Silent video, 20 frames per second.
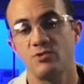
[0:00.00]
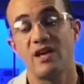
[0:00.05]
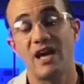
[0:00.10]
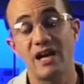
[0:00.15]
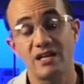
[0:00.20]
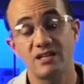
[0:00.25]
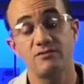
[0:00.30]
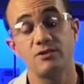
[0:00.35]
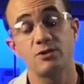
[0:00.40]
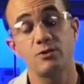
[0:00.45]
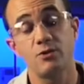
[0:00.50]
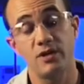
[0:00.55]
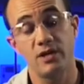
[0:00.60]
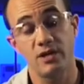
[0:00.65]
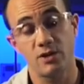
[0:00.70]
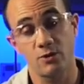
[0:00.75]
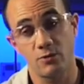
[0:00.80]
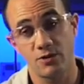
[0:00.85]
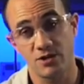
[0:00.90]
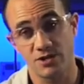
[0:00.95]
So the active
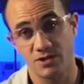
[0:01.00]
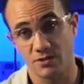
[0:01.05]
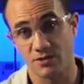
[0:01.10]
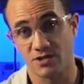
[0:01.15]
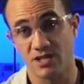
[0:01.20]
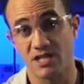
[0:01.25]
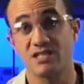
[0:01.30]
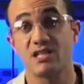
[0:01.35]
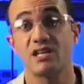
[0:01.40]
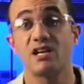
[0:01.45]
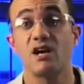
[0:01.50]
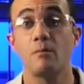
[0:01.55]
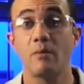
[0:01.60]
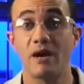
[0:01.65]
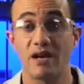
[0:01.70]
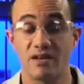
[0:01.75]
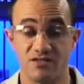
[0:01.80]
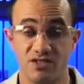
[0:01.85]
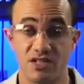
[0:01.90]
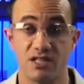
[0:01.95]
ingredient crystals, as they come
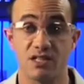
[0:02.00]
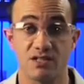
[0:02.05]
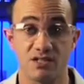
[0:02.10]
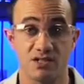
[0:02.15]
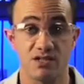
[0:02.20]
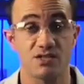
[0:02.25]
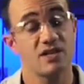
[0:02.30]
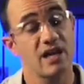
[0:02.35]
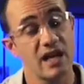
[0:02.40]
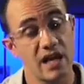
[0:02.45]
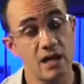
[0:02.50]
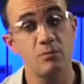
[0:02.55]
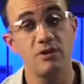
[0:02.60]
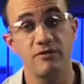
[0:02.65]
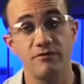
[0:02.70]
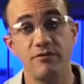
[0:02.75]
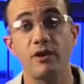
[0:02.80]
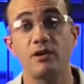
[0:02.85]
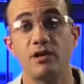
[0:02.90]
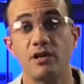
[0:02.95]
out of synthesis, can
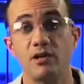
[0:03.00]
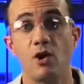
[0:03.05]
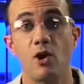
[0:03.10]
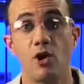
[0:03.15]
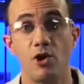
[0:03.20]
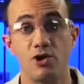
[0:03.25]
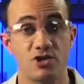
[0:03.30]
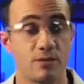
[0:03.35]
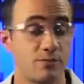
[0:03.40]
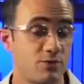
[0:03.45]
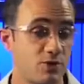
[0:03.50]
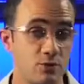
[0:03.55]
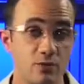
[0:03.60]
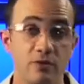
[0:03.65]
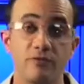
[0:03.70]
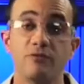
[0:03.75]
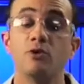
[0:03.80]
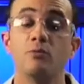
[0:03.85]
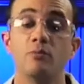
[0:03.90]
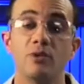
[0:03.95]
be fairly large, up
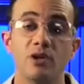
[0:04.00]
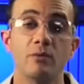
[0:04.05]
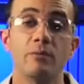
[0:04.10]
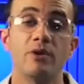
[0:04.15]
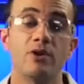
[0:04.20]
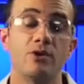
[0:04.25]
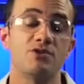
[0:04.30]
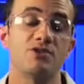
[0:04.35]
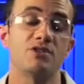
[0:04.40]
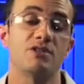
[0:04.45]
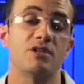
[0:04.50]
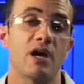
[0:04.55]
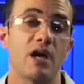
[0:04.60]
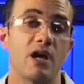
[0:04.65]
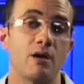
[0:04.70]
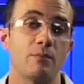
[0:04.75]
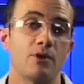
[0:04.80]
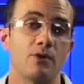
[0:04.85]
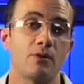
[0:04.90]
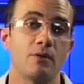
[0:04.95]
to a few millimeters in
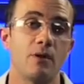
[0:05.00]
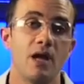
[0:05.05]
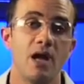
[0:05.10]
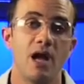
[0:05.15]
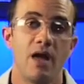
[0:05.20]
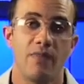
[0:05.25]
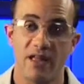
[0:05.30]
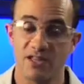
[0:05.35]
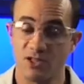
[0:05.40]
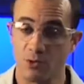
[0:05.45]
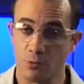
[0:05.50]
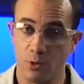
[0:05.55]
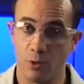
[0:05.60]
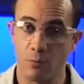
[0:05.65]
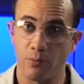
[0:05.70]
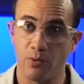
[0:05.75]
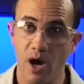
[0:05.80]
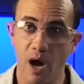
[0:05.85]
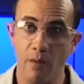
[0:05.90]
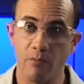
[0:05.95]
diameter. And that's a
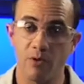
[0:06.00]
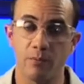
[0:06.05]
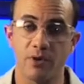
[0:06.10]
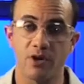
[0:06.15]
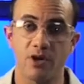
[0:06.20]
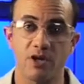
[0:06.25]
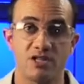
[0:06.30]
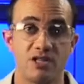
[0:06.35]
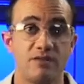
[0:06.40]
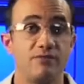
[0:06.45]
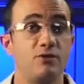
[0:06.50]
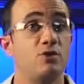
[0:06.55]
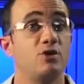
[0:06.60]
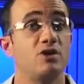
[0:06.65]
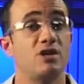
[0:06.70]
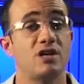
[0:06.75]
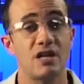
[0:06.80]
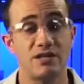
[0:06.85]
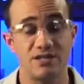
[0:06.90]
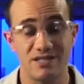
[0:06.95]
real problem because if
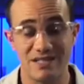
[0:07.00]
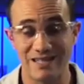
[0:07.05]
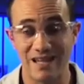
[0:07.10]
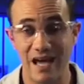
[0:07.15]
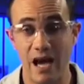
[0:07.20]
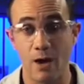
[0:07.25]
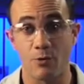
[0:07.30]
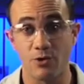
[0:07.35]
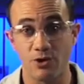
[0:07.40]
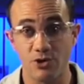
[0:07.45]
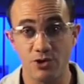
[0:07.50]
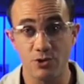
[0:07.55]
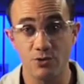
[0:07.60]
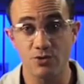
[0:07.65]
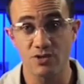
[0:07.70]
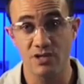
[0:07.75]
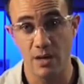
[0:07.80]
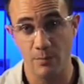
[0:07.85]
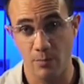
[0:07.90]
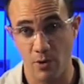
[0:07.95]
you did not
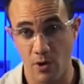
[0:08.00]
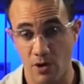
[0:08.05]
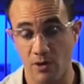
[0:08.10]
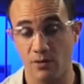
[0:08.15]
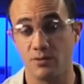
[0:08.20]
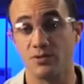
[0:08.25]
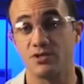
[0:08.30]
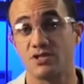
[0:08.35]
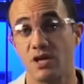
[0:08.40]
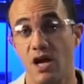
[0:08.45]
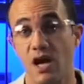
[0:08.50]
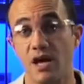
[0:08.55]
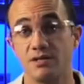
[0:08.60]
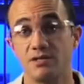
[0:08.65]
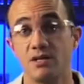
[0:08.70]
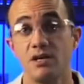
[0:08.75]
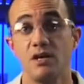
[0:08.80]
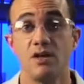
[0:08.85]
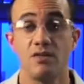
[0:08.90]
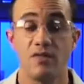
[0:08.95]
reduce that particle
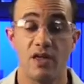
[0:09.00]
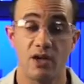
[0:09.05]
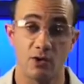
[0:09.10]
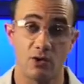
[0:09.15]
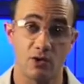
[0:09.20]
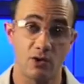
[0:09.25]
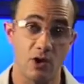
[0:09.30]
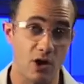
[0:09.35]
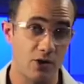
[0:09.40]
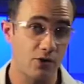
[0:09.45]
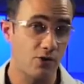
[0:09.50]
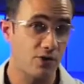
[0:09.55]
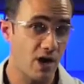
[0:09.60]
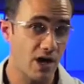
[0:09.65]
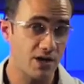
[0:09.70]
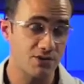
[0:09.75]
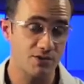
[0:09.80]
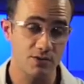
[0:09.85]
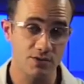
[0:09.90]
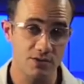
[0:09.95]
size, they could clog your
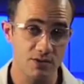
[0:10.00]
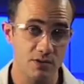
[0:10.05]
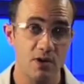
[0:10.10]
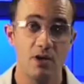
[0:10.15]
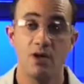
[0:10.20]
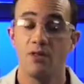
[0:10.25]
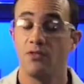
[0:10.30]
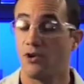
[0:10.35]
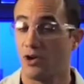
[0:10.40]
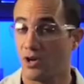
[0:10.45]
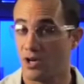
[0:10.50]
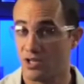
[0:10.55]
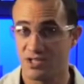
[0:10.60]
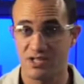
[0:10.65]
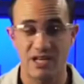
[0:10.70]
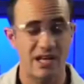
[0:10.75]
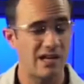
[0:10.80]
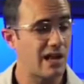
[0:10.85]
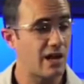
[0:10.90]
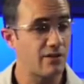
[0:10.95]
nozzles, they're going to
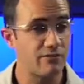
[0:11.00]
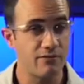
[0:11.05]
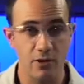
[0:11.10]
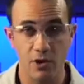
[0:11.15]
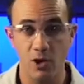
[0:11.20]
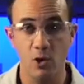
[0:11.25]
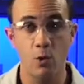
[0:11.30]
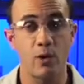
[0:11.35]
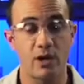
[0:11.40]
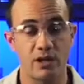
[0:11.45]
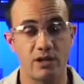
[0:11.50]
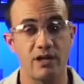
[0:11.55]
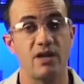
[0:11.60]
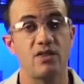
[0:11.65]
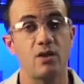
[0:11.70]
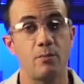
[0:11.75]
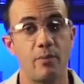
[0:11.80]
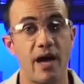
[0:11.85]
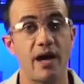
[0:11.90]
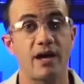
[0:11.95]
settle out very quickly
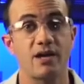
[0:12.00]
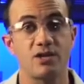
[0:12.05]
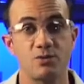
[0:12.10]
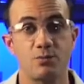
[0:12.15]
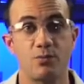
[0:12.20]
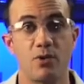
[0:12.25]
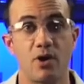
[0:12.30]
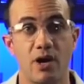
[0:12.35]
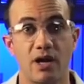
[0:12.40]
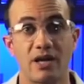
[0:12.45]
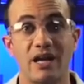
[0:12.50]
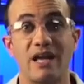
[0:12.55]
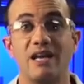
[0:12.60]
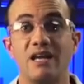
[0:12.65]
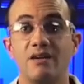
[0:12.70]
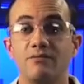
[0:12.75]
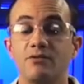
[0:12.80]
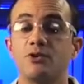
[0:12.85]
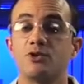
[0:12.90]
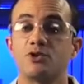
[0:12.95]
in the packaged product
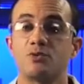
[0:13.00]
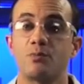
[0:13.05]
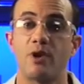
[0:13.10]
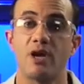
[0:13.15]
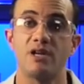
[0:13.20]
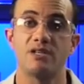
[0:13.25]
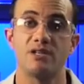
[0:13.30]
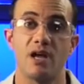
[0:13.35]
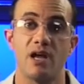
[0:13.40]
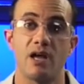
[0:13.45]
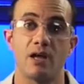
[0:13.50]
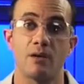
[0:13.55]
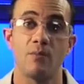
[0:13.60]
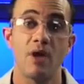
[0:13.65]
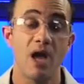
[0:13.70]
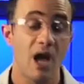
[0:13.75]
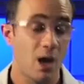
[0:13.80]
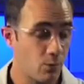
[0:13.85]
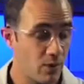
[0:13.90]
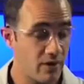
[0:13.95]
and even your spray tank.
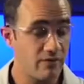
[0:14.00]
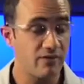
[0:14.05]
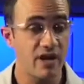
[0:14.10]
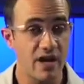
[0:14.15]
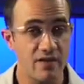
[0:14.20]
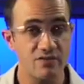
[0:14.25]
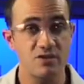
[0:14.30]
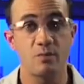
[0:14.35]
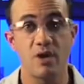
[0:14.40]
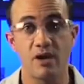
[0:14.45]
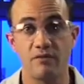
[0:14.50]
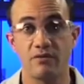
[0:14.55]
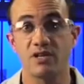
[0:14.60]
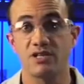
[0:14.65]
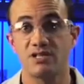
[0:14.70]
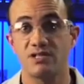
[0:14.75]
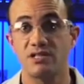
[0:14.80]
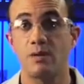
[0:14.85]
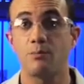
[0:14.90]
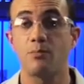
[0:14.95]
And we even have some
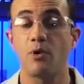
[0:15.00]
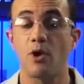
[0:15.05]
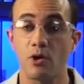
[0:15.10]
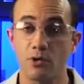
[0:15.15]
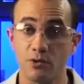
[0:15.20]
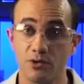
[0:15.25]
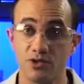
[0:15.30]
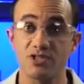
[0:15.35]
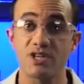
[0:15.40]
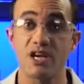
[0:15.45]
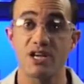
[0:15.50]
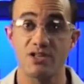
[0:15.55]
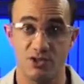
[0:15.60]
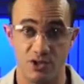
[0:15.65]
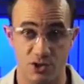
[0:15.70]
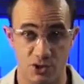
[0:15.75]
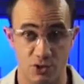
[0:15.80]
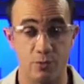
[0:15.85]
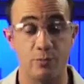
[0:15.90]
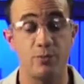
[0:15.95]
evidence that particle size
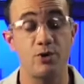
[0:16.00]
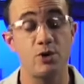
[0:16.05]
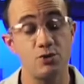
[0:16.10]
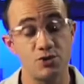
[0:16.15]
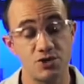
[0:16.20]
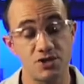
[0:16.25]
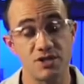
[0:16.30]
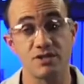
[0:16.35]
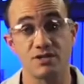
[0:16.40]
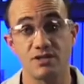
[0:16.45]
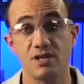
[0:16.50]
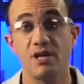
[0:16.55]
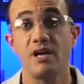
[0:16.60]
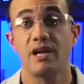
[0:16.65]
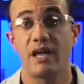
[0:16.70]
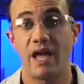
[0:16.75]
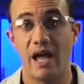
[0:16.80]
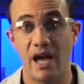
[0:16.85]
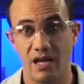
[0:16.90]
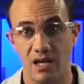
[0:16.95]
distributions
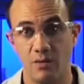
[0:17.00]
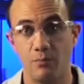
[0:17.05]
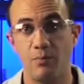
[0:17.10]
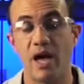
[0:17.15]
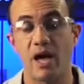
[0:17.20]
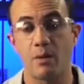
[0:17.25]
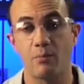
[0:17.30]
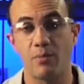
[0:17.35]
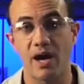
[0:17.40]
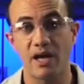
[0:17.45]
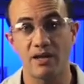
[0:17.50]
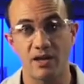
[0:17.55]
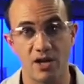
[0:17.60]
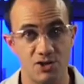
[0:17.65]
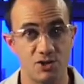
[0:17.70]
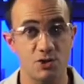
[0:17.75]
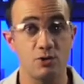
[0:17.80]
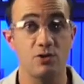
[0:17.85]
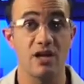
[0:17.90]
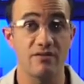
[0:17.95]
can impact
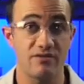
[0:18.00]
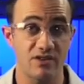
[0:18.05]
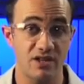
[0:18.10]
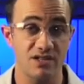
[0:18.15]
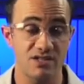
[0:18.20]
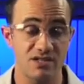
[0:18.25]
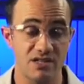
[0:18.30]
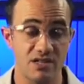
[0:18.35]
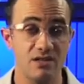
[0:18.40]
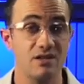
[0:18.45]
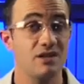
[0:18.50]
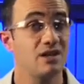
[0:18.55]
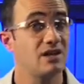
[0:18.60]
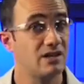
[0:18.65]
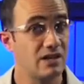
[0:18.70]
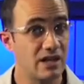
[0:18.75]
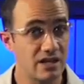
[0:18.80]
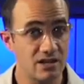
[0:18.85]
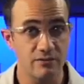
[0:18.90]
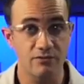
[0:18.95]
biological efficacy,
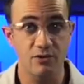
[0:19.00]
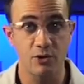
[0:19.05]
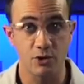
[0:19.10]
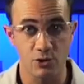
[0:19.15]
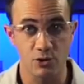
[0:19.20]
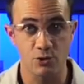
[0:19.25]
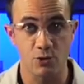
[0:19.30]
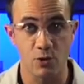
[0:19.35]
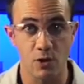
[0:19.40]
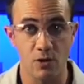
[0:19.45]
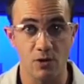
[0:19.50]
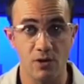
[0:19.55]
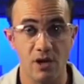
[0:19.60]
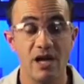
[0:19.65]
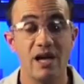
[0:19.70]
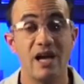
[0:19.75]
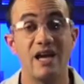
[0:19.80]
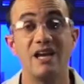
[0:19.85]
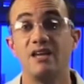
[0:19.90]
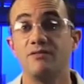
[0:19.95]
length of control,
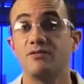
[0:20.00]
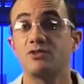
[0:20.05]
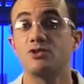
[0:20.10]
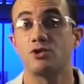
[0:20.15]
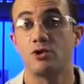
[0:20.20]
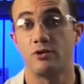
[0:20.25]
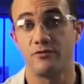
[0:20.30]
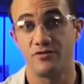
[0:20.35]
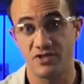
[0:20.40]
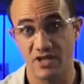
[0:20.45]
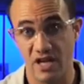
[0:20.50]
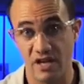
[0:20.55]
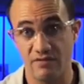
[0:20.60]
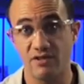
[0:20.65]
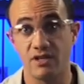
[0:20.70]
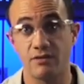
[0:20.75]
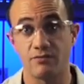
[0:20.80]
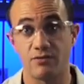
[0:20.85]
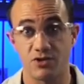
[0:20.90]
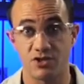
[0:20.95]
and even turf
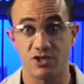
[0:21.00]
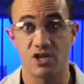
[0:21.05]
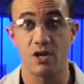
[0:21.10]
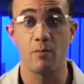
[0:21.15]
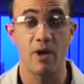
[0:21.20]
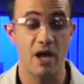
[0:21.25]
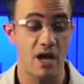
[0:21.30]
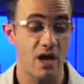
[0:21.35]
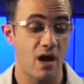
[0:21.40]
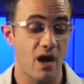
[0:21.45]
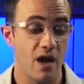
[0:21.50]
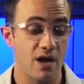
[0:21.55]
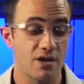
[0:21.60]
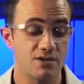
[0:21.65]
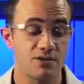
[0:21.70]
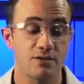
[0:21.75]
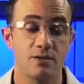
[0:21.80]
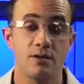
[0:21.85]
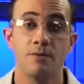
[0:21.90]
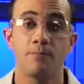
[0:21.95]
safety for some
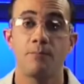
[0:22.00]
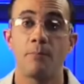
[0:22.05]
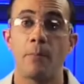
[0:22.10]
AIs.